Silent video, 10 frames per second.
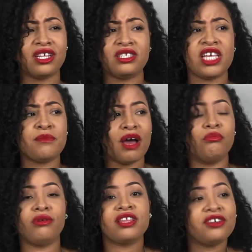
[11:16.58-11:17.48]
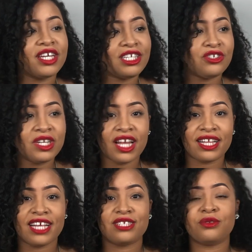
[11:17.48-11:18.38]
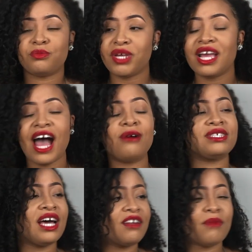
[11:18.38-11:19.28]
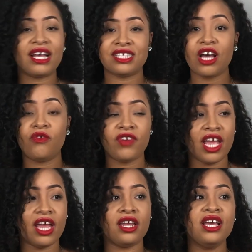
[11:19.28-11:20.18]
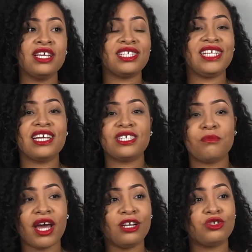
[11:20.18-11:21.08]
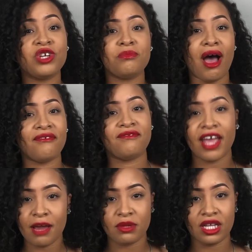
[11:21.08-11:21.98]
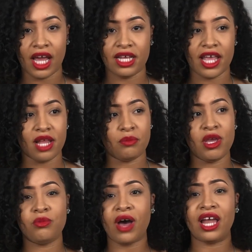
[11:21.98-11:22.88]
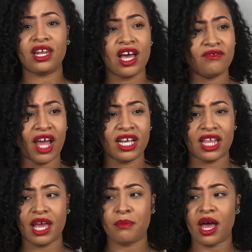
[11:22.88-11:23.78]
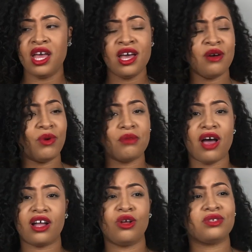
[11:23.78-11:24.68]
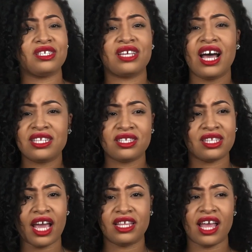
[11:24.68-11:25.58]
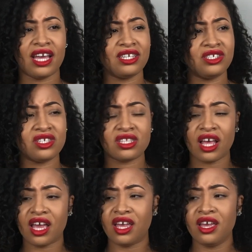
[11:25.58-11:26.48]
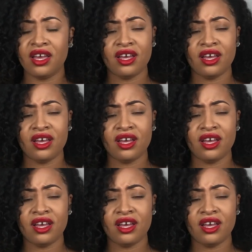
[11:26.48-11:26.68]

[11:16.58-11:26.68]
seeing my brother get treated like that. So being outside of myself and seeing somebody treat my family like that, the people I love like that, one of my closest cousins like that, it's just like,